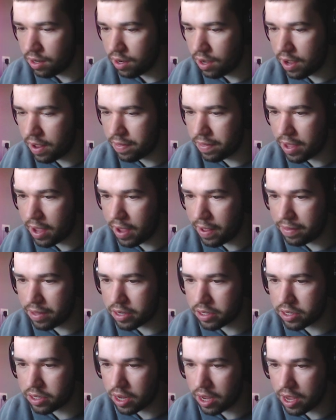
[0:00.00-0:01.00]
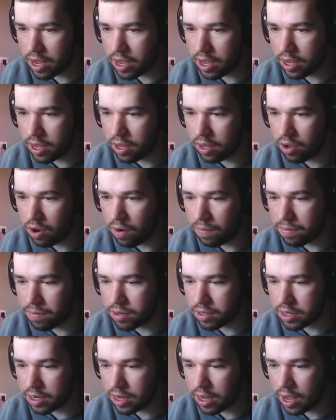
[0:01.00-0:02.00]
and then this here
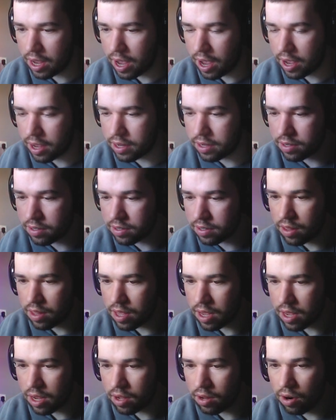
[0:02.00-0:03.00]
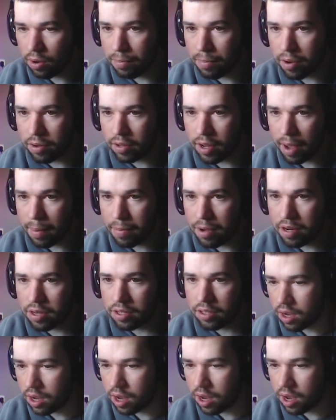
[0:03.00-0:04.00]
obviously has the combo
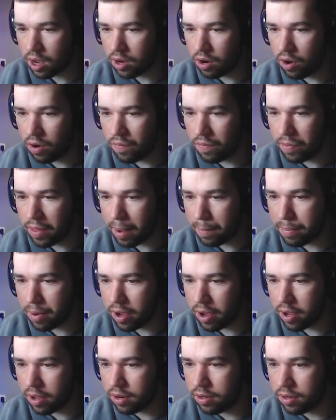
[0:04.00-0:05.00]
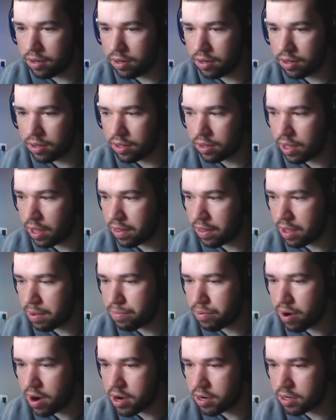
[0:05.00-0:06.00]
damage, and on that button that they
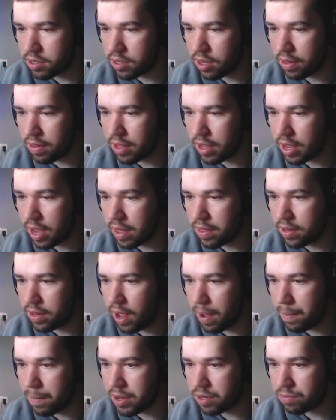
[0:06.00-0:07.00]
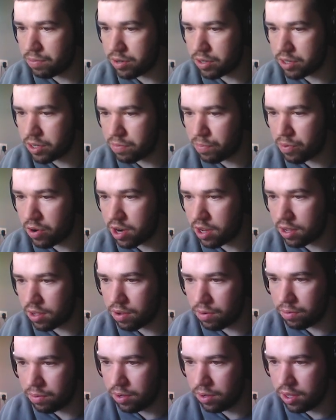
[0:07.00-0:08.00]
press, then they get the damage, which is pretty
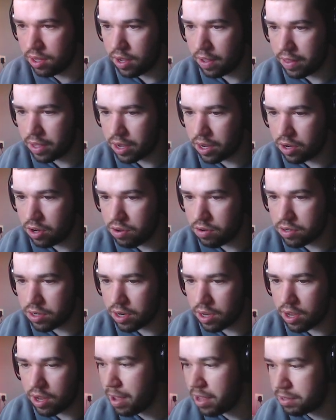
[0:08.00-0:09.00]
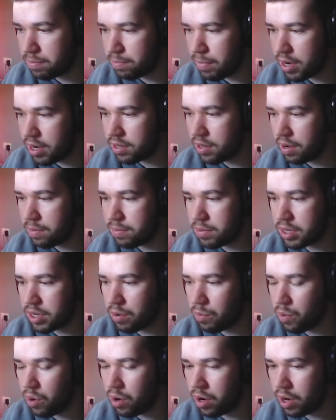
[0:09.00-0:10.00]
cool, and they can use it as many times as they want,